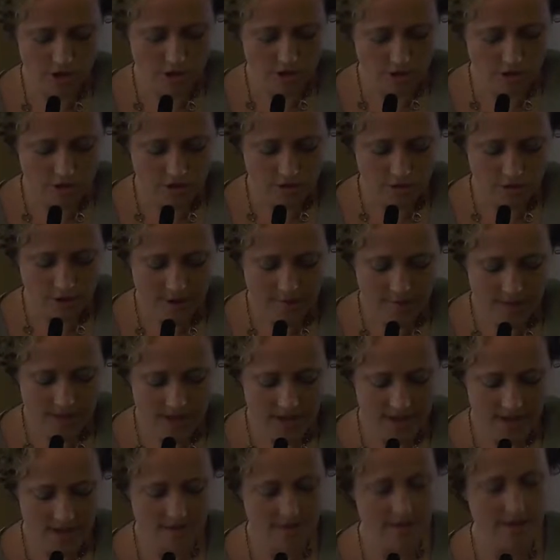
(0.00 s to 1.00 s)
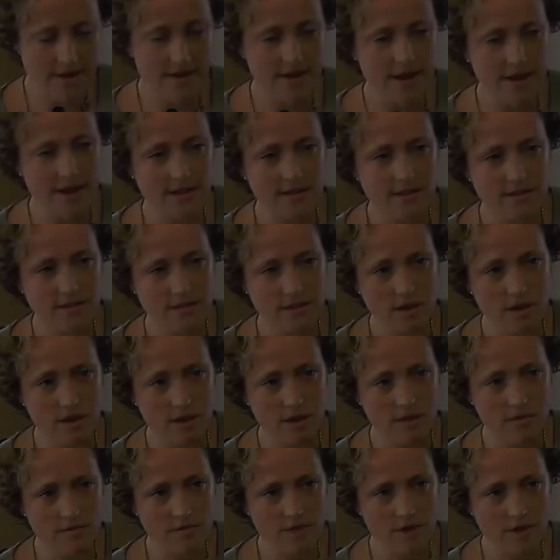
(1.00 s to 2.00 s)
screaming their heads
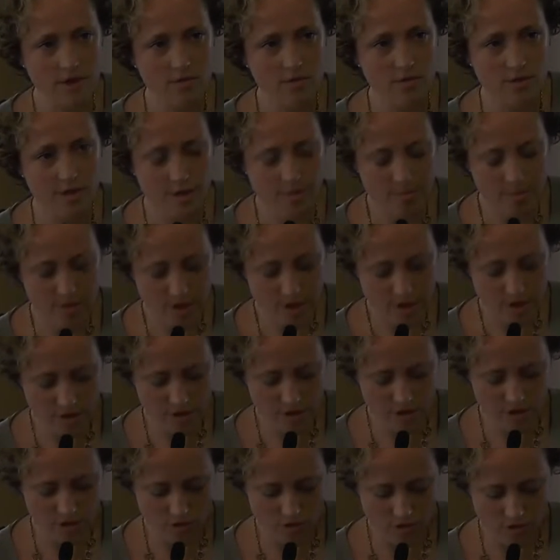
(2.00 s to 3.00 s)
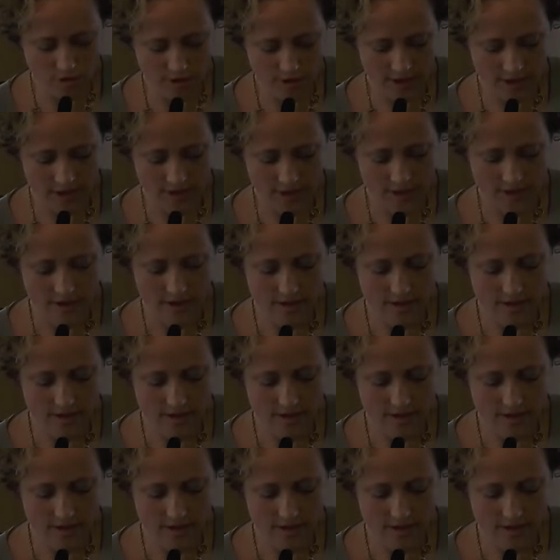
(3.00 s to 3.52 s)
off with the pure joy